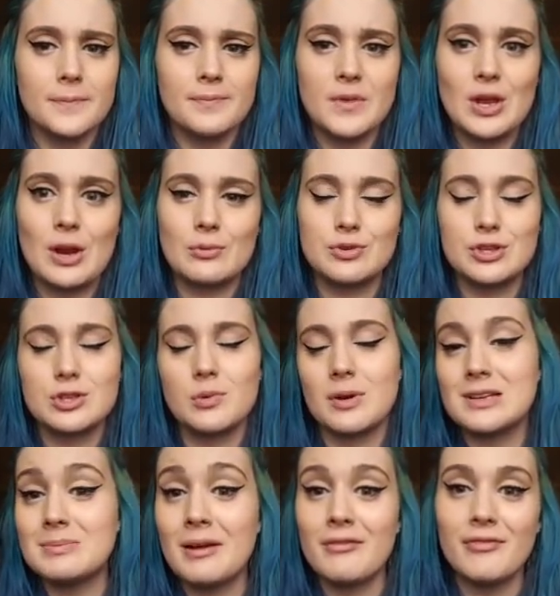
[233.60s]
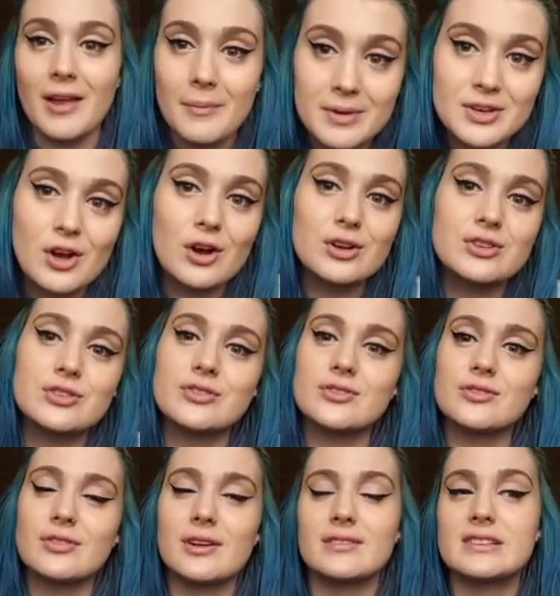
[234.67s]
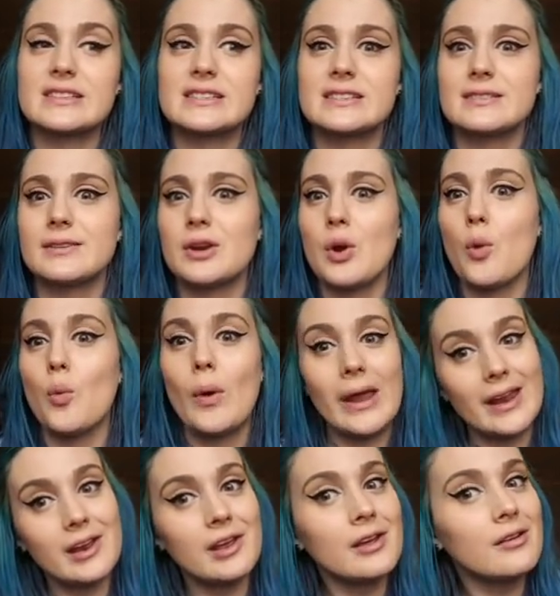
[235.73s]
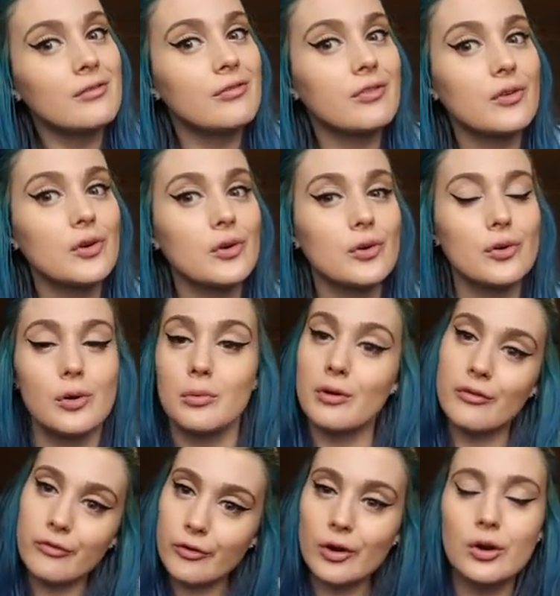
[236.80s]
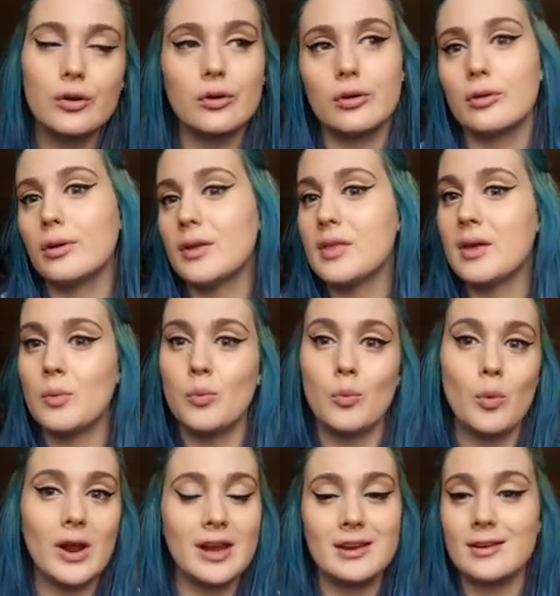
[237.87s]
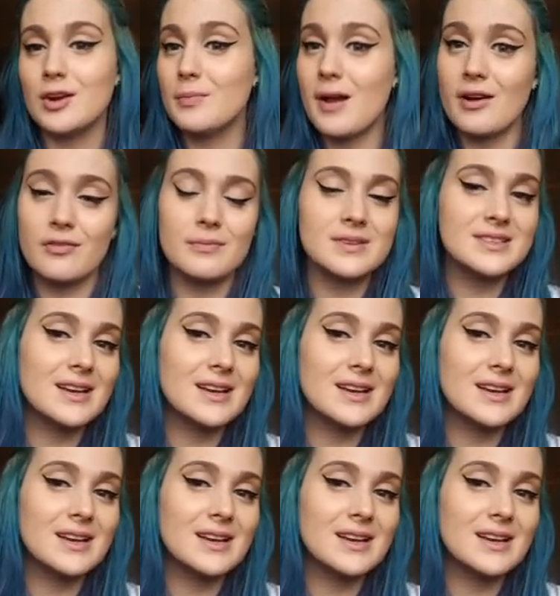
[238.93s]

you know, just going to my family doctor and, you know, waiting for a referral and then waiting to hear back from the